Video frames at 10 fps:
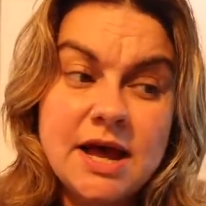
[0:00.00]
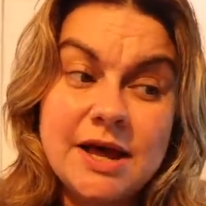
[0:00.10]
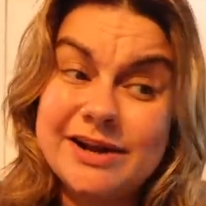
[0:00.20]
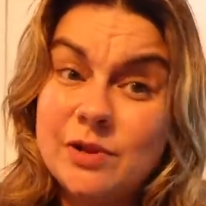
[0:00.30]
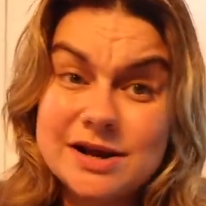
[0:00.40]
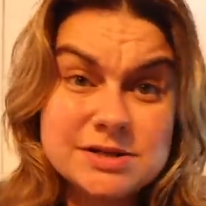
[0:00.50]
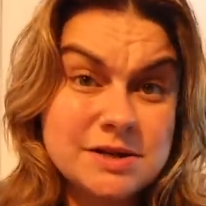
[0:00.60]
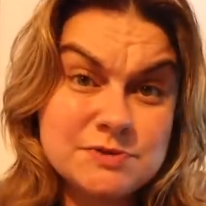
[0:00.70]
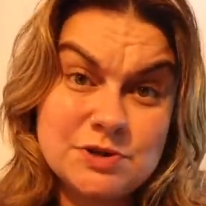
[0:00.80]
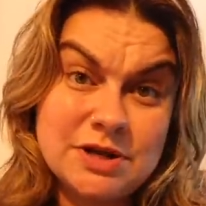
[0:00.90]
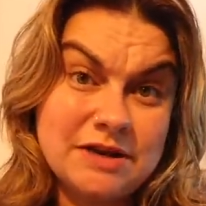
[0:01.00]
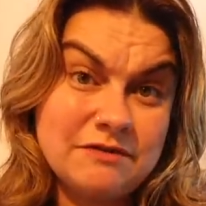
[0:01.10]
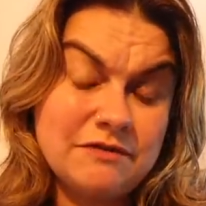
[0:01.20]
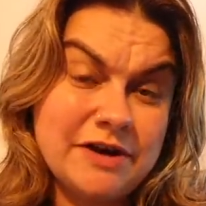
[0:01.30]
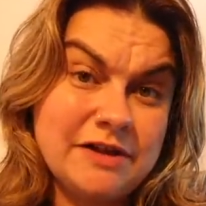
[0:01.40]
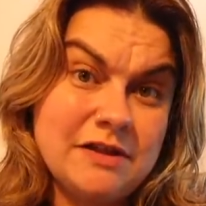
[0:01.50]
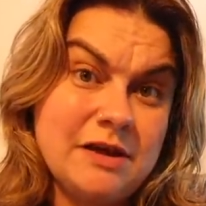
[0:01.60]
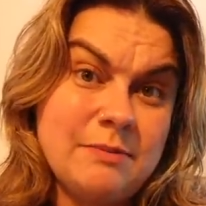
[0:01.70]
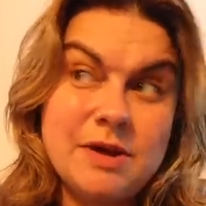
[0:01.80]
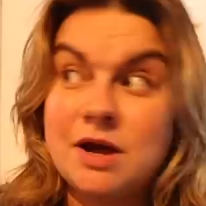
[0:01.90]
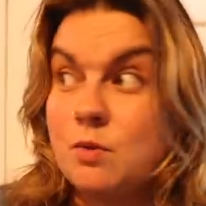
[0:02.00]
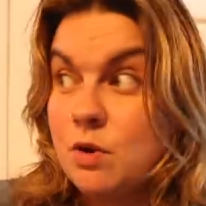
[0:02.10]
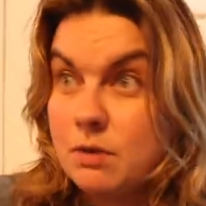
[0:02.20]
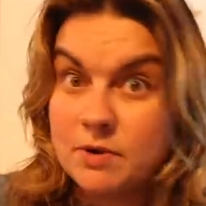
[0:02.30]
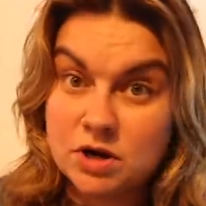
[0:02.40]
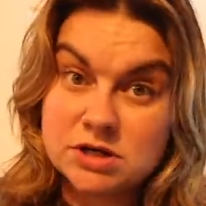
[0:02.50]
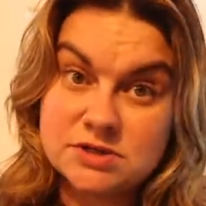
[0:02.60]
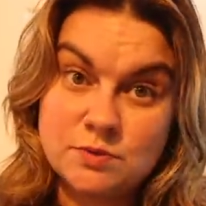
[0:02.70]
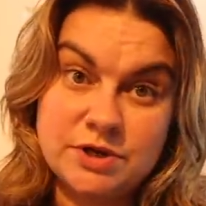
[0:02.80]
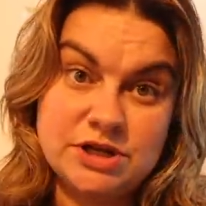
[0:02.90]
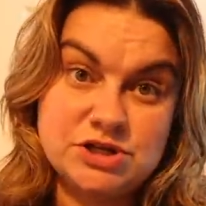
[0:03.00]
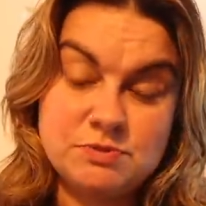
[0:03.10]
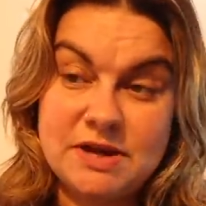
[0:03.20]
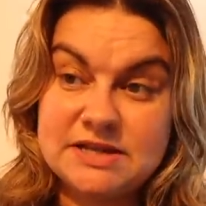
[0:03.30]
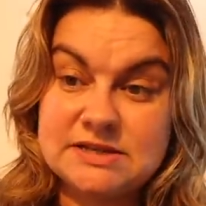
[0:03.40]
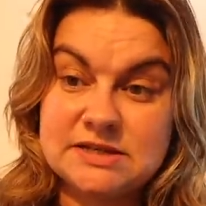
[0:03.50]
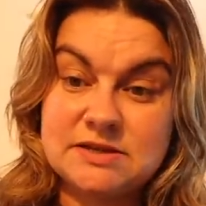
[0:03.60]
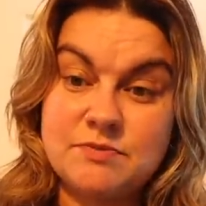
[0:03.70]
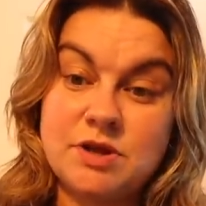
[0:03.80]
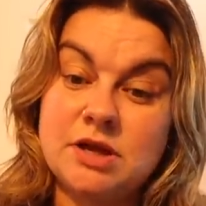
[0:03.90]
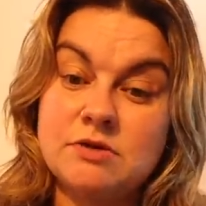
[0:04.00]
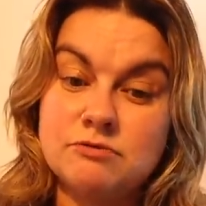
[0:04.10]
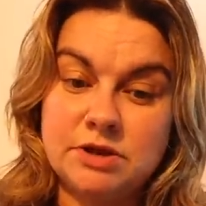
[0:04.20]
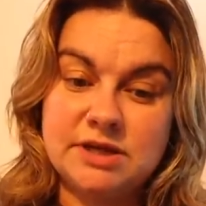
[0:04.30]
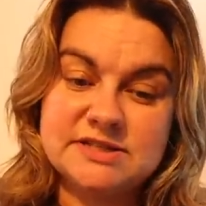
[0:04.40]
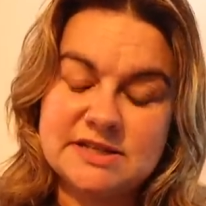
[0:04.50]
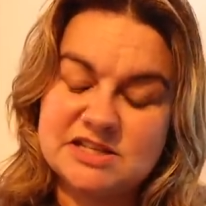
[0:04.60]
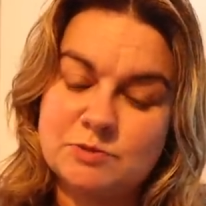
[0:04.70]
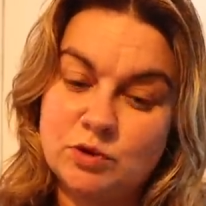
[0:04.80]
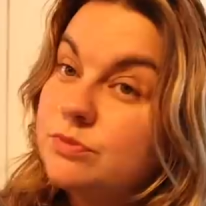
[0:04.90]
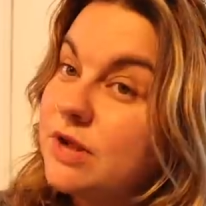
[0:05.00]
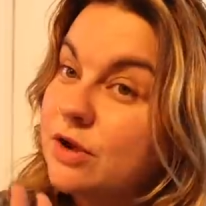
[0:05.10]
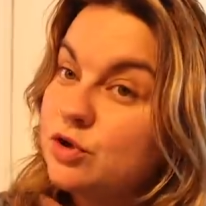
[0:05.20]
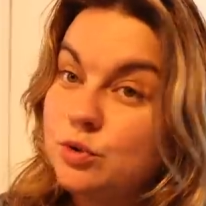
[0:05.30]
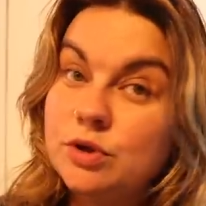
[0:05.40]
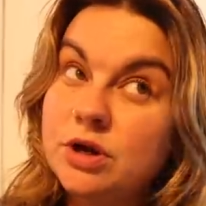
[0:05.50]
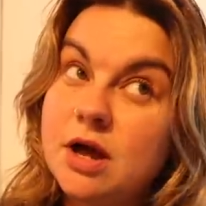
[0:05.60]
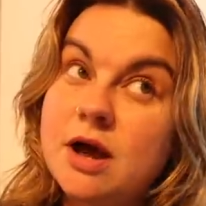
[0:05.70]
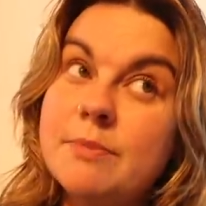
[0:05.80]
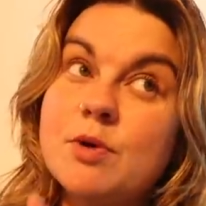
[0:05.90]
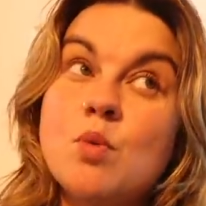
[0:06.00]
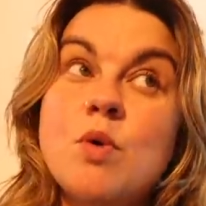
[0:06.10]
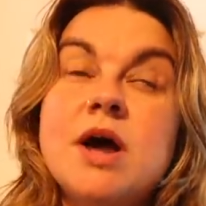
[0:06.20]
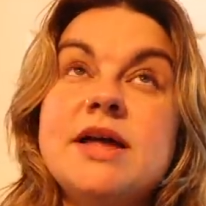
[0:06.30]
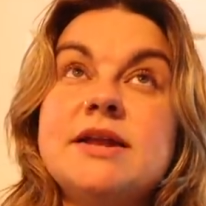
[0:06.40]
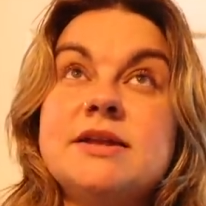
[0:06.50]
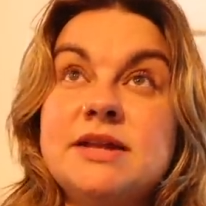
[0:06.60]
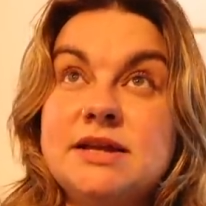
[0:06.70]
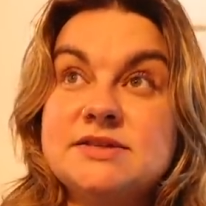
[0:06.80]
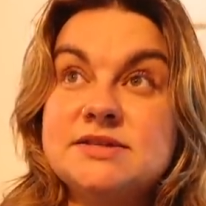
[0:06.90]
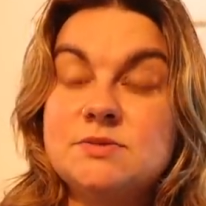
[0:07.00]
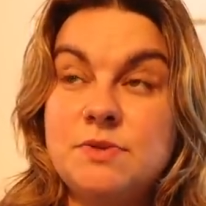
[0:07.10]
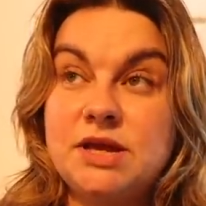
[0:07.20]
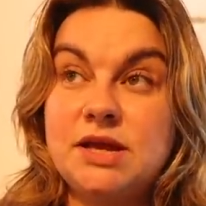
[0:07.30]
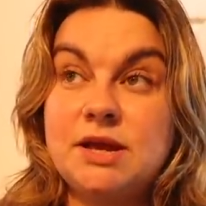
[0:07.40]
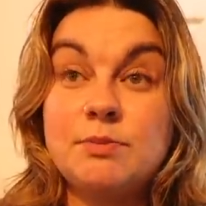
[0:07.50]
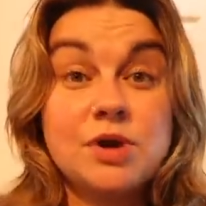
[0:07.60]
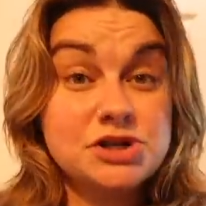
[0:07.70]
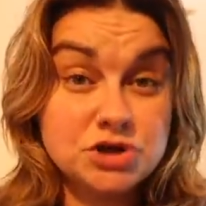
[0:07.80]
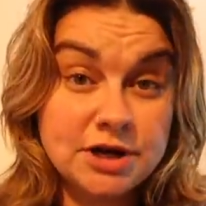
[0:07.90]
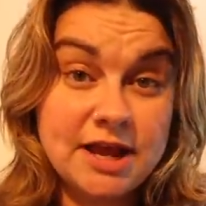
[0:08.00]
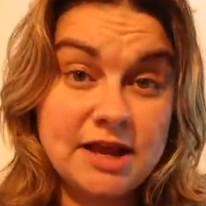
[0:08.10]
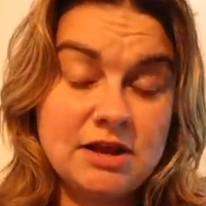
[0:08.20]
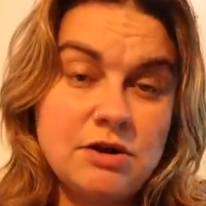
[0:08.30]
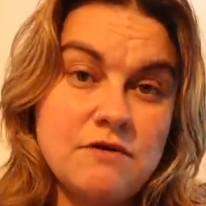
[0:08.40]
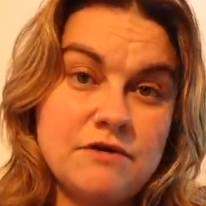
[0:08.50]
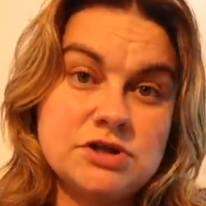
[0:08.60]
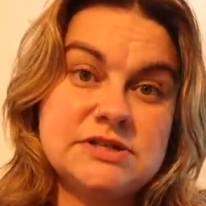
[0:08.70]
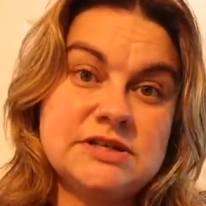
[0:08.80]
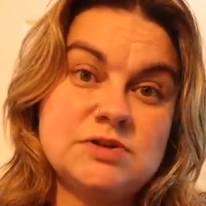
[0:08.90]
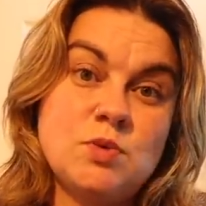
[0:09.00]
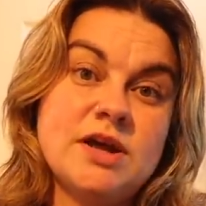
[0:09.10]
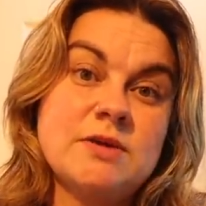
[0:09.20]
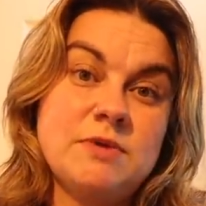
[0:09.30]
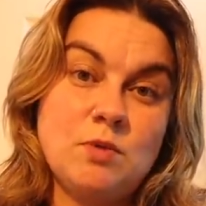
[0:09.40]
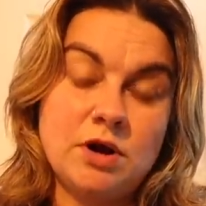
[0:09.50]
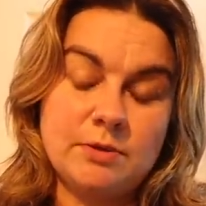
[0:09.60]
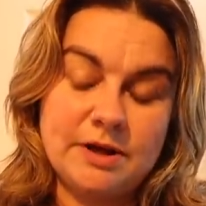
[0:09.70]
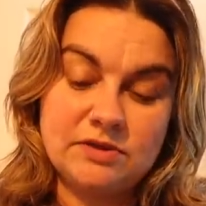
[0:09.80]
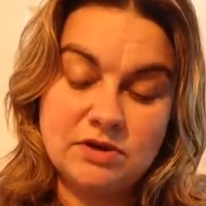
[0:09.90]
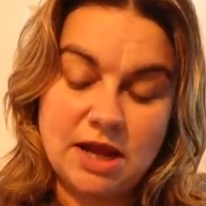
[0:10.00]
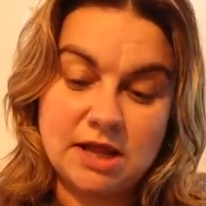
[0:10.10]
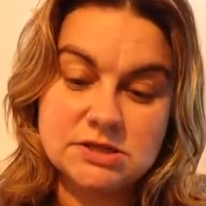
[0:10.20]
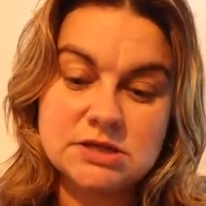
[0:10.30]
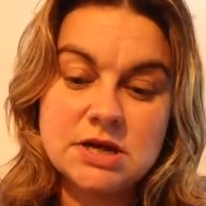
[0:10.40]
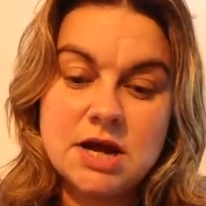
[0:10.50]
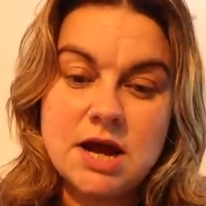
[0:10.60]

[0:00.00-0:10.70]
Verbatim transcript: and a lot of times you can even find them at Walmart which makes that something really accessible now do look up what needs to be pressure canned versus what can be water bath canned